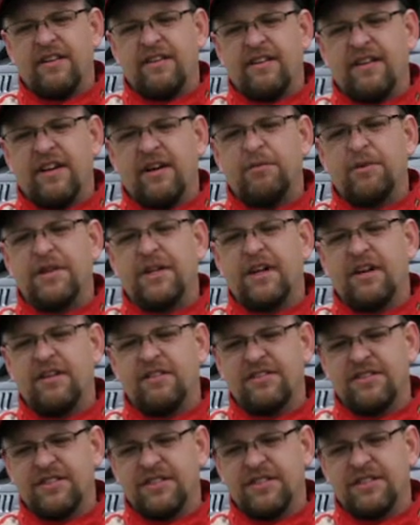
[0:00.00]
The Harman
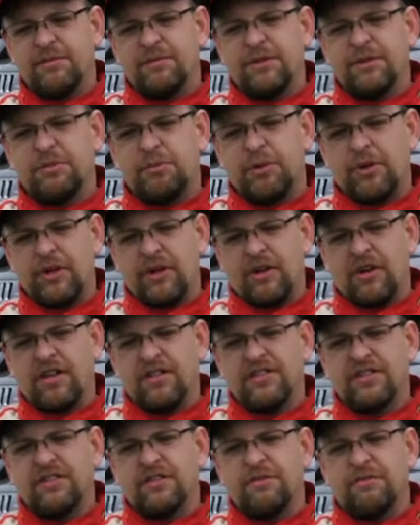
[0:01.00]
Kardon system is pretty
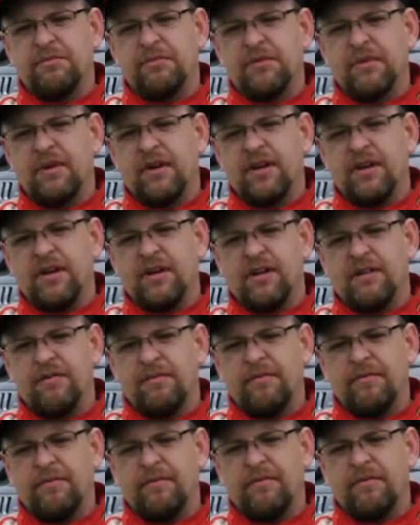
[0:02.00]
awesome.
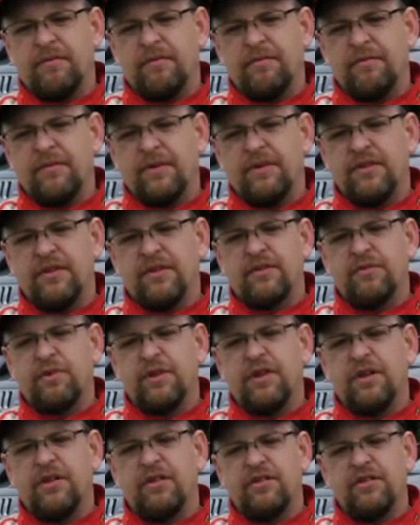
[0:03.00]
In the
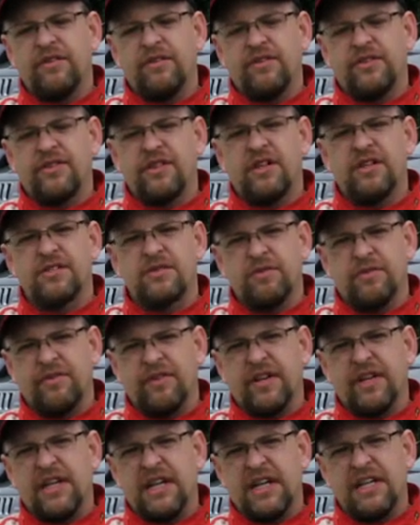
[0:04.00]
300 in the Charger, we've
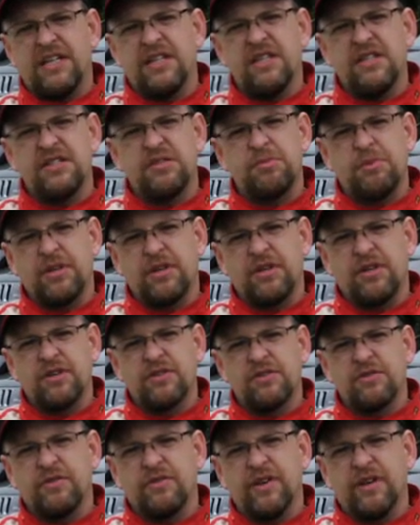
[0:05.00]
got 19
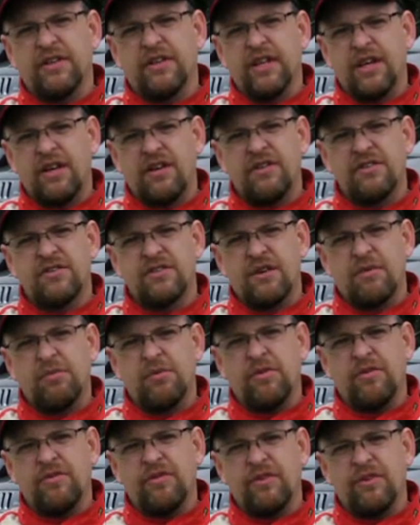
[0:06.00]
speakers. We've got a 10-inch
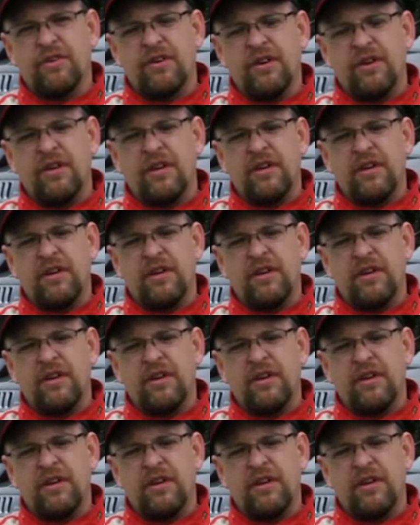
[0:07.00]
subwoofer.